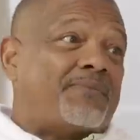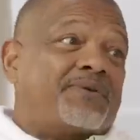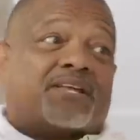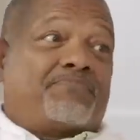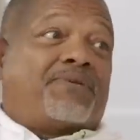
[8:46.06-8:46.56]
I'm
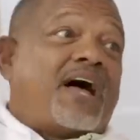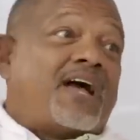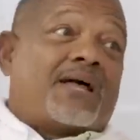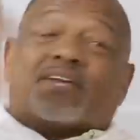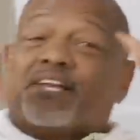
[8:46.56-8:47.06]
gonna get a
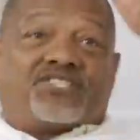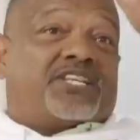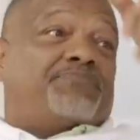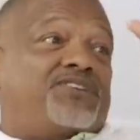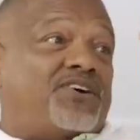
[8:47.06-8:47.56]
block, I'm gonna get a
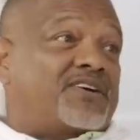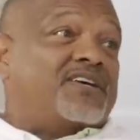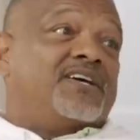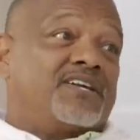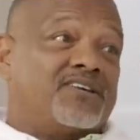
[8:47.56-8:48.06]
tip dunk.
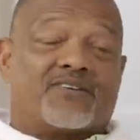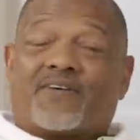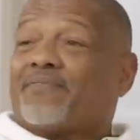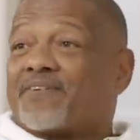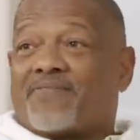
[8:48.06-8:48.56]
You know,
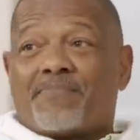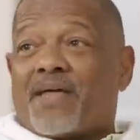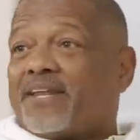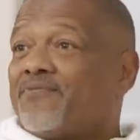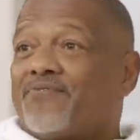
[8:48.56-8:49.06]
if, I, if I'm
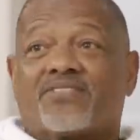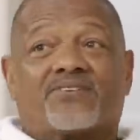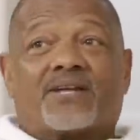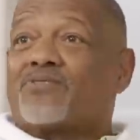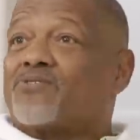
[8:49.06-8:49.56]
not hitting free
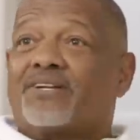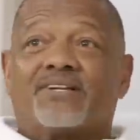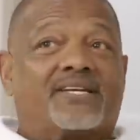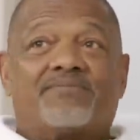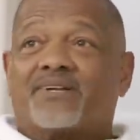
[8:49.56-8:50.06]
throws, I'm gonna go in
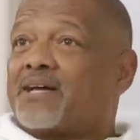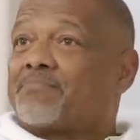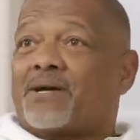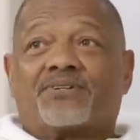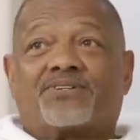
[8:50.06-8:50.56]
here and get me a
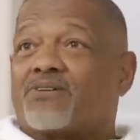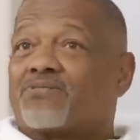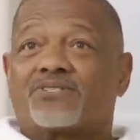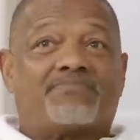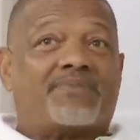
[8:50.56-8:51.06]
couple, I'm gonna
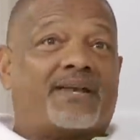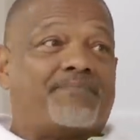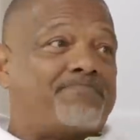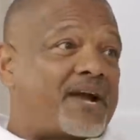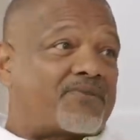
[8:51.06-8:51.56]
dunk on somebody
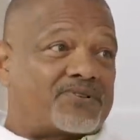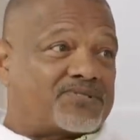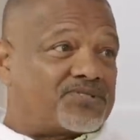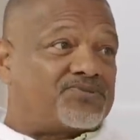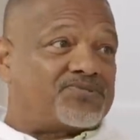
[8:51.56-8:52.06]

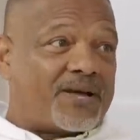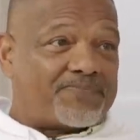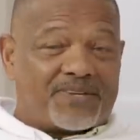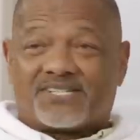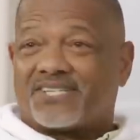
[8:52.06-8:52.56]
backwards or do
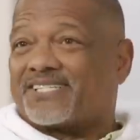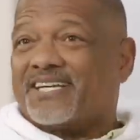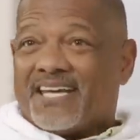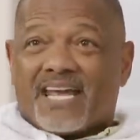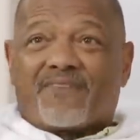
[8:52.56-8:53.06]
something
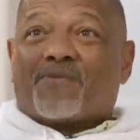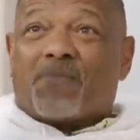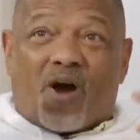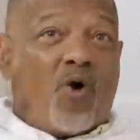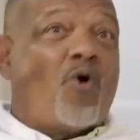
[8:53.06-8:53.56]
just for
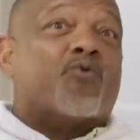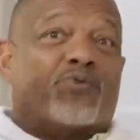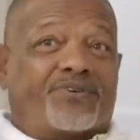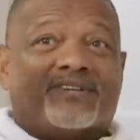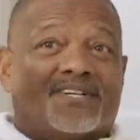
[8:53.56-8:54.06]
my
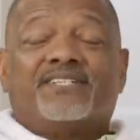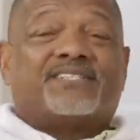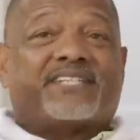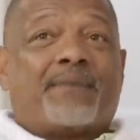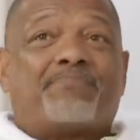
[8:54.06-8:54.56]
own
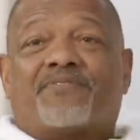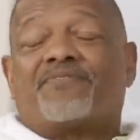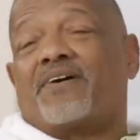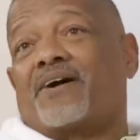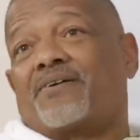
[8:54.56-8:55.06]
type
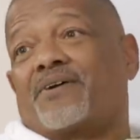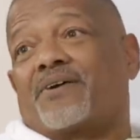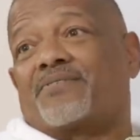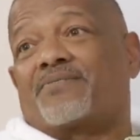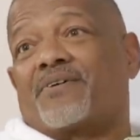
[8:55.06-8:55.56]
of, uh,
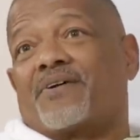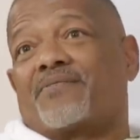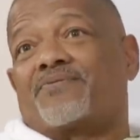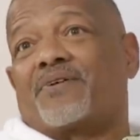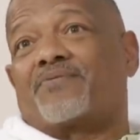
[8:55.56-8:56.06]
of, of,
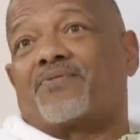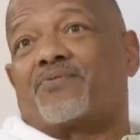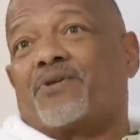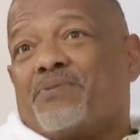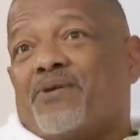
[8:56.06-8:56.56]
of,
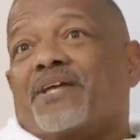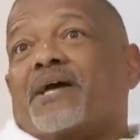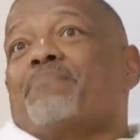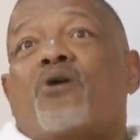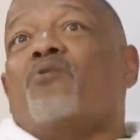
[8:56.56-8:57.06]
of
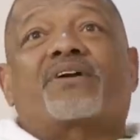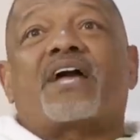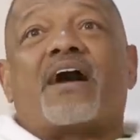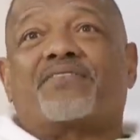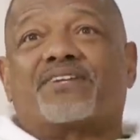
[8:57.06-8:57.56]
rebuilding up my own
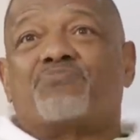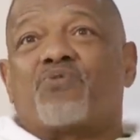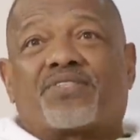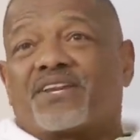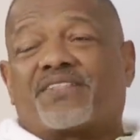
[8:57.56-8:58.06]
confidence
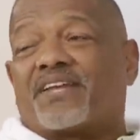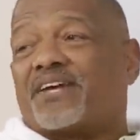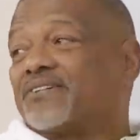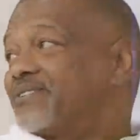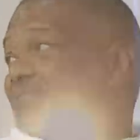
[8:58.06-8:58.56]
more than anything else.